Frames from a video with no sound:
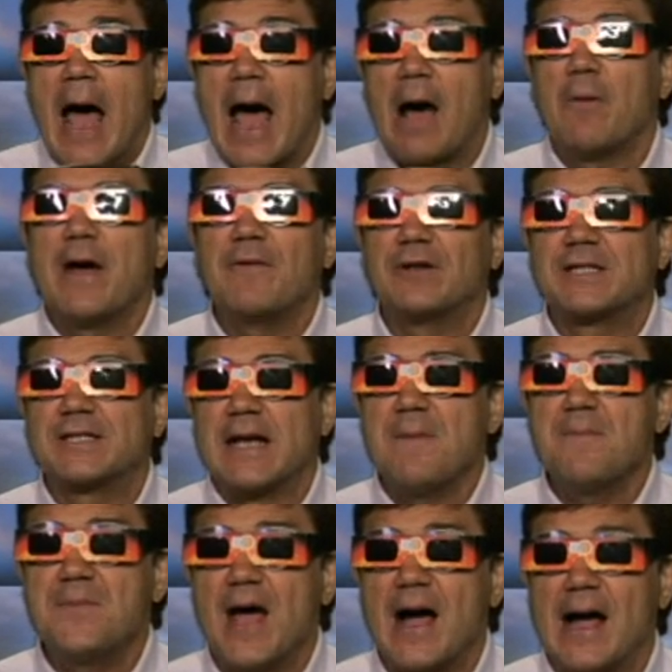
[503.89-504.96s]
However,
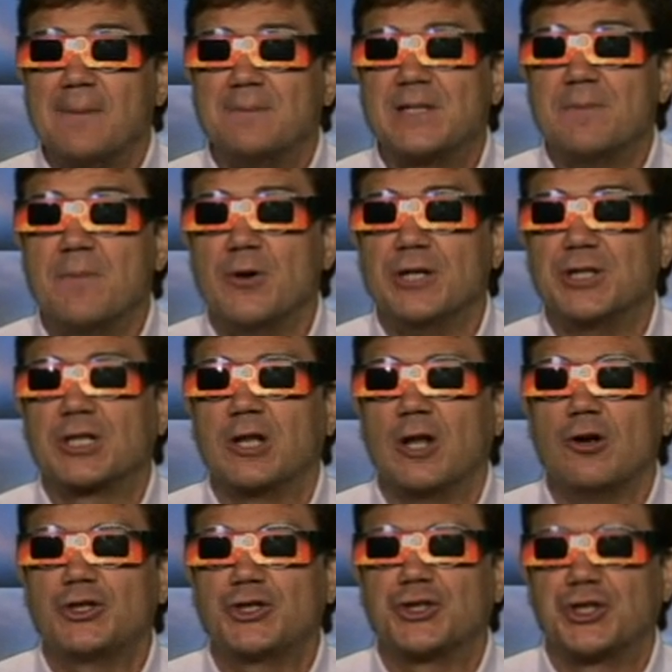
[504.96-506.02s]
sometimes the moon is
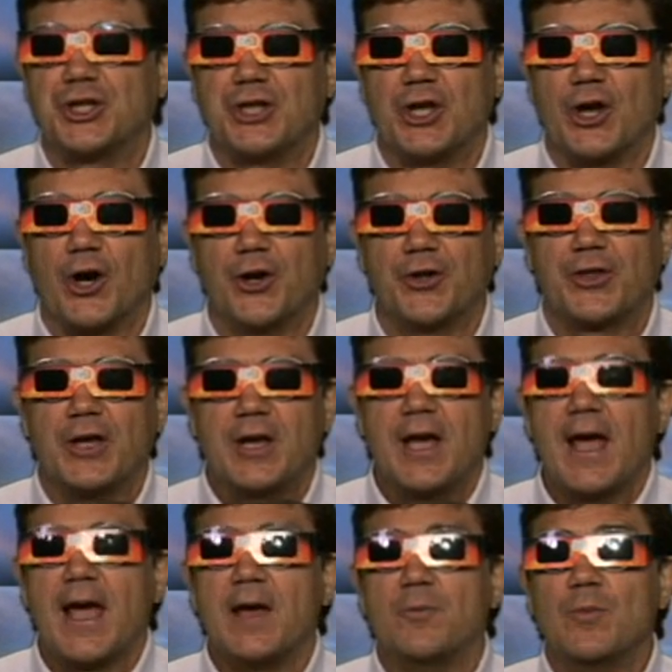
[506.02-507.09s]
closer to the Earth,
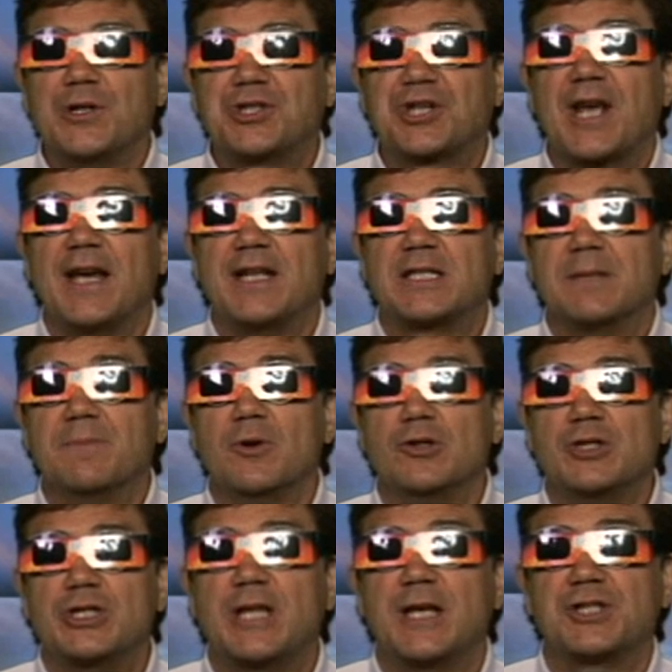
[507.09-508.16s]
in which case the
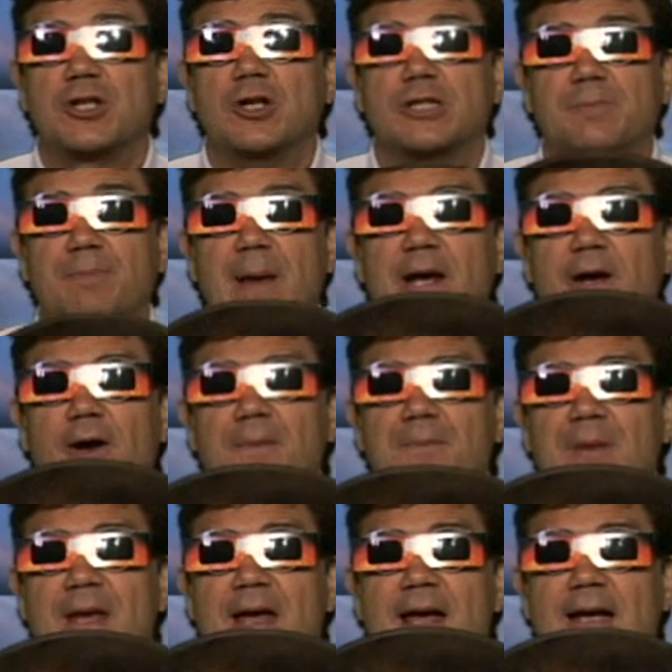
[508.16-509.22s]
moon's disk looks bigger,
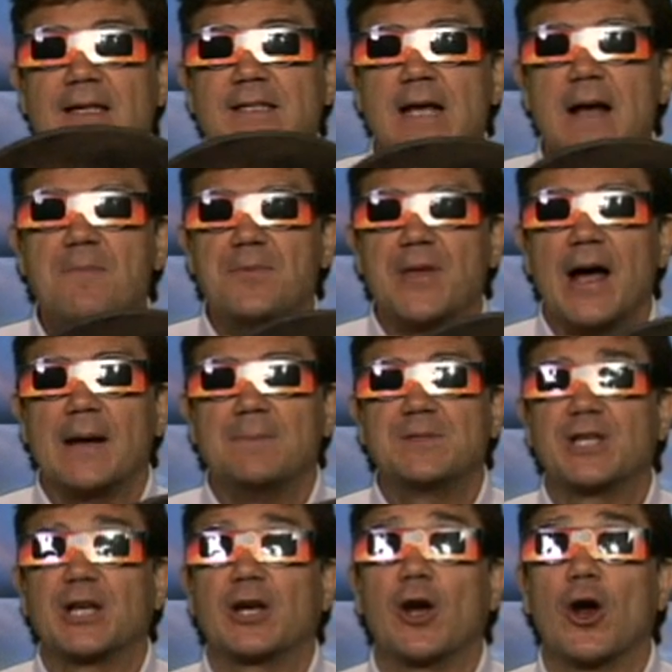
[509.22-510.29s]
and
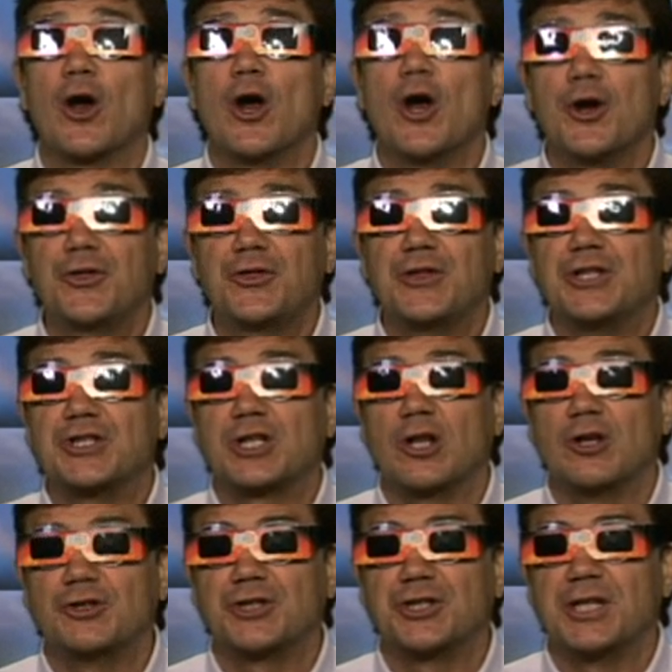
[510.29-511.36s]
sometimes the Earth is
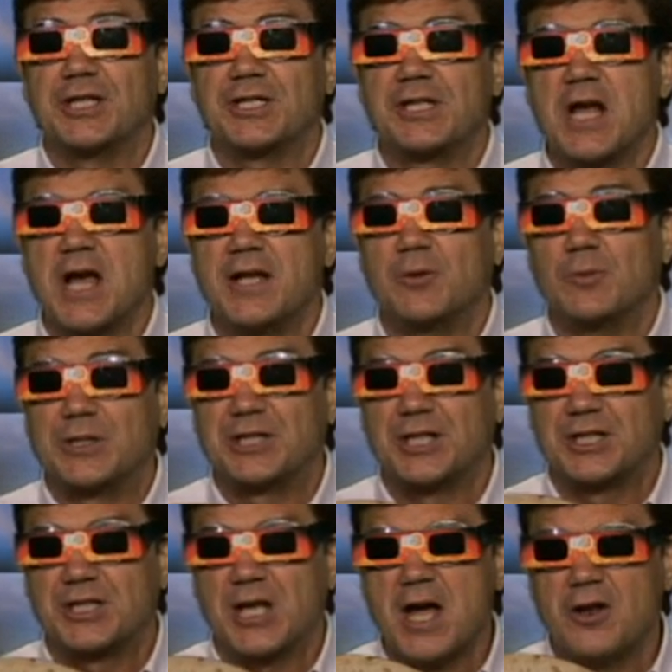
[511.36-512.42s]
closer to the sun, in which the
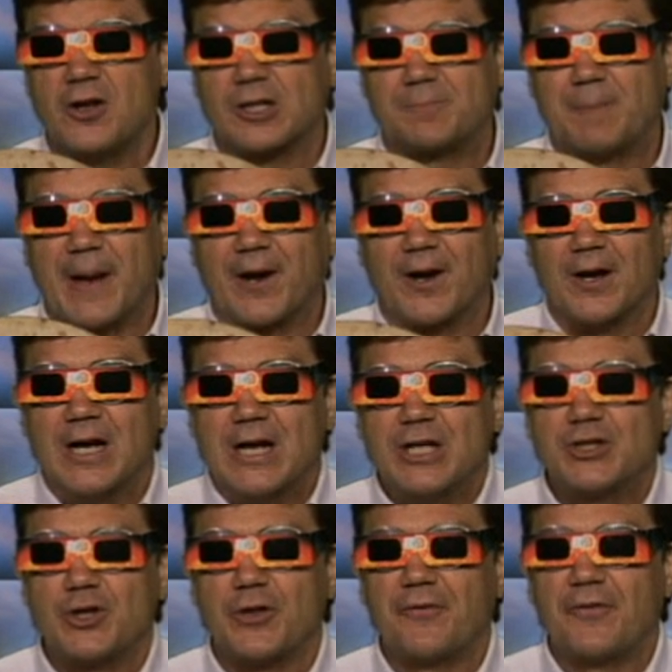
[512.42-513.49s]
sun looks bigger.
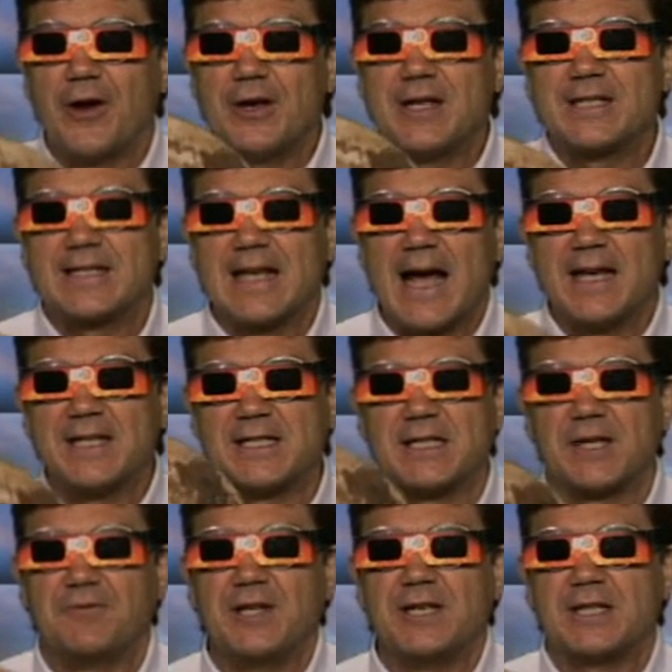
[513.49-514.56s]
So the various sizes
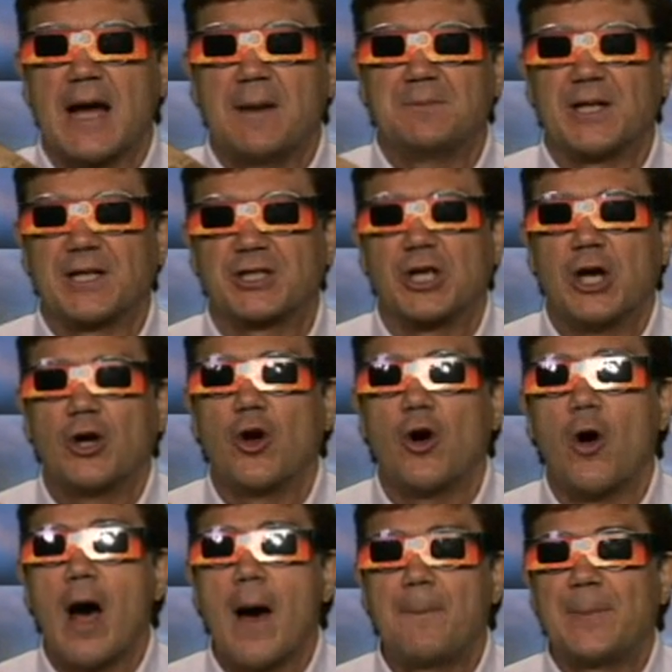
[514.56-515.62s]
of these objects
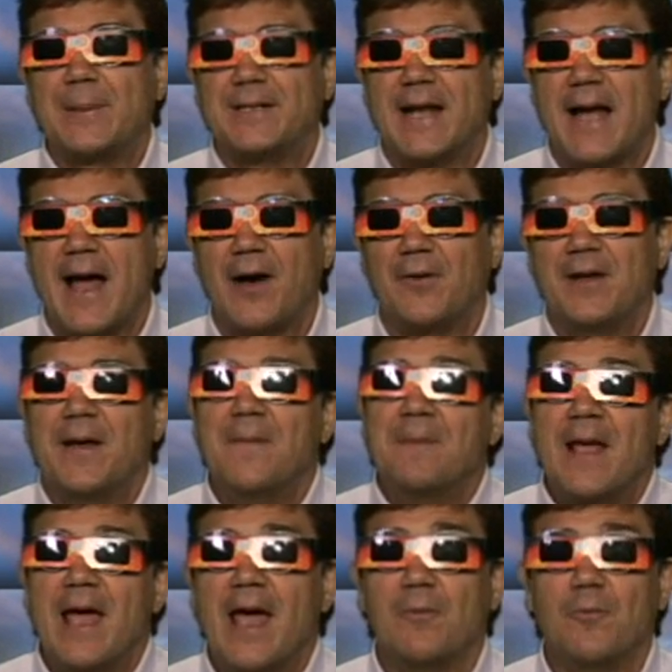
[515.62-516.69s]
go up and down.
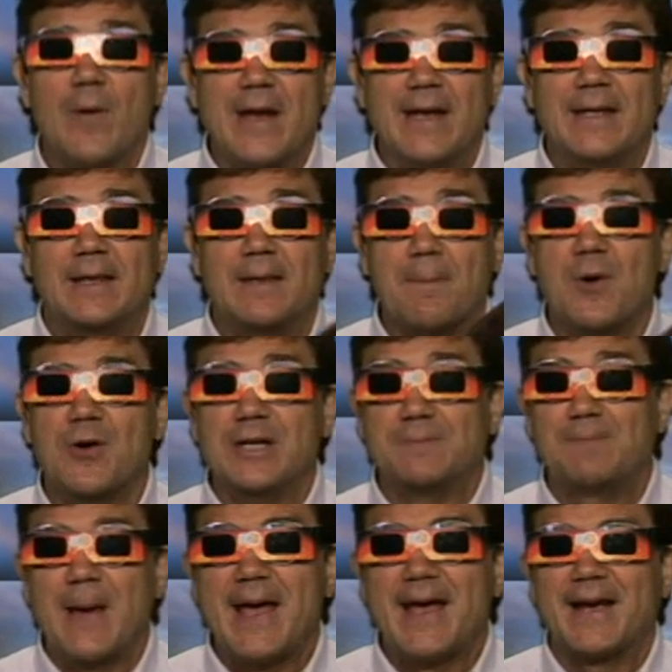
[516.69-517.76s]
And when the moon is
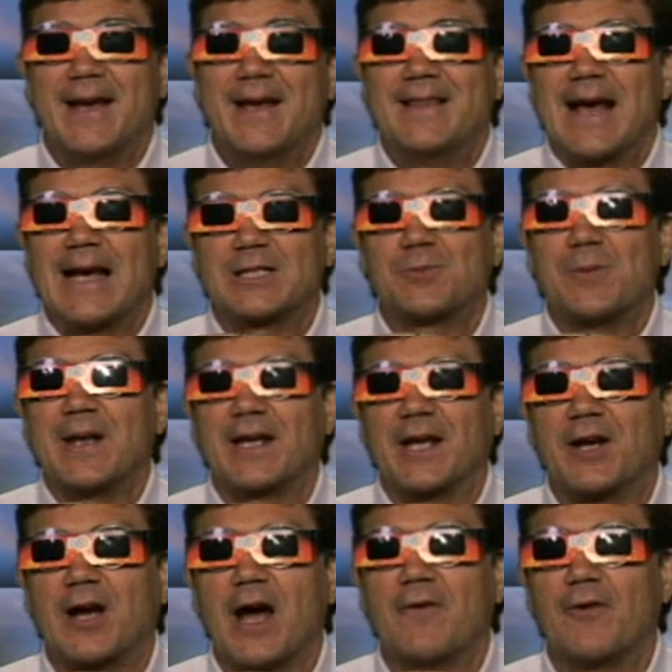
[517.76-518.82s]
big, that's when it
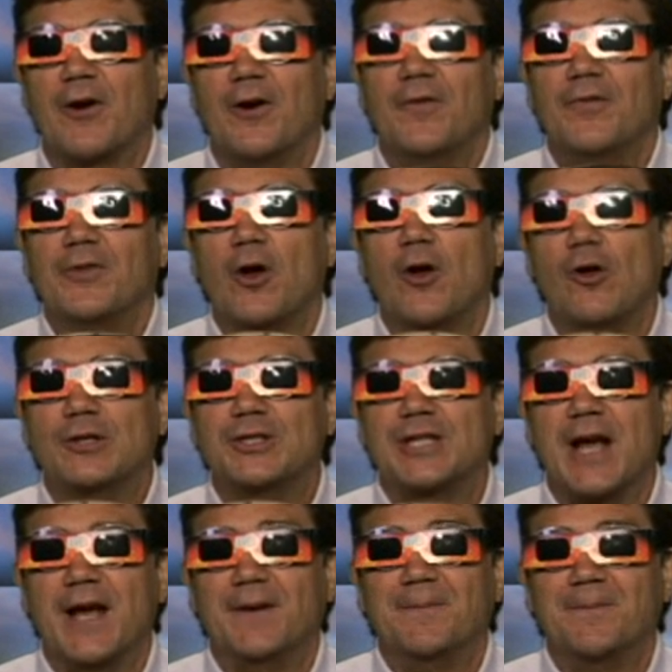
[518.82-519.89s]
can cover the whole
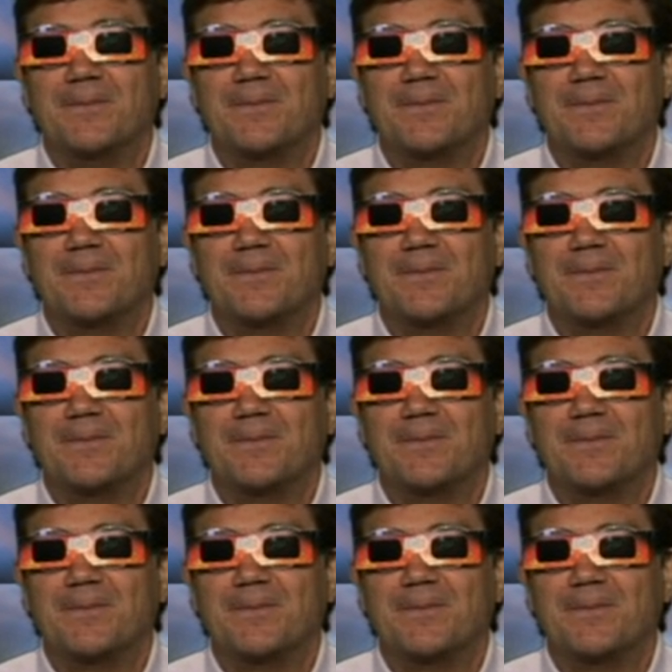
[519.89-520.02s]
sun.